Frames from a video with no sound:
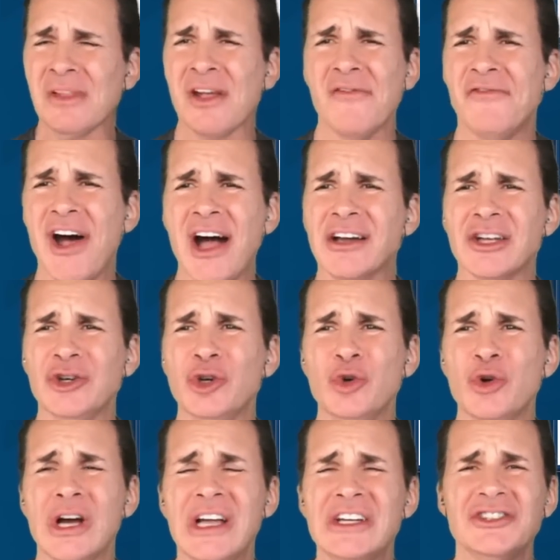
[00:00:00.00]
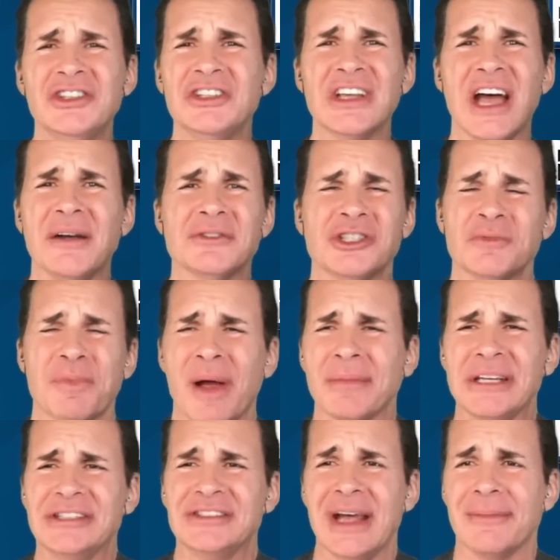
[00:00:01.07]
Ivanka, who she's I, she's
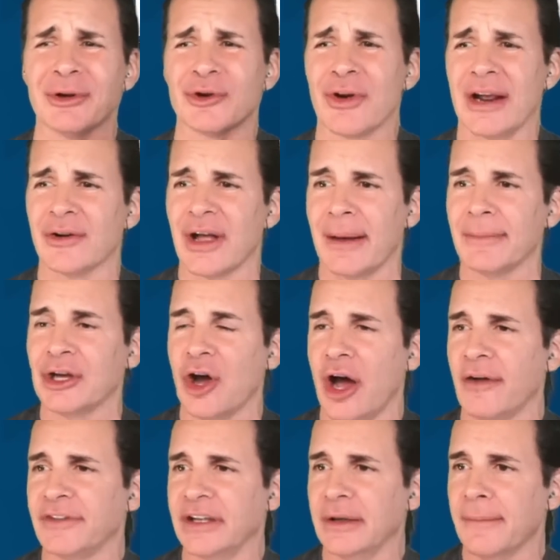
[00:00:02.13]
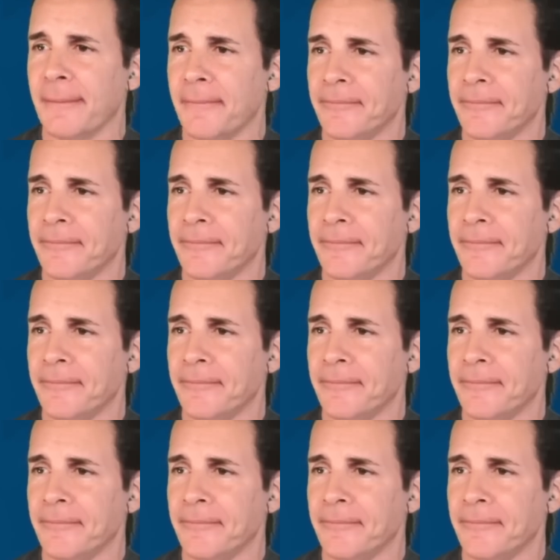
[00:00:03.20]
probably a Democrat who got me coffee.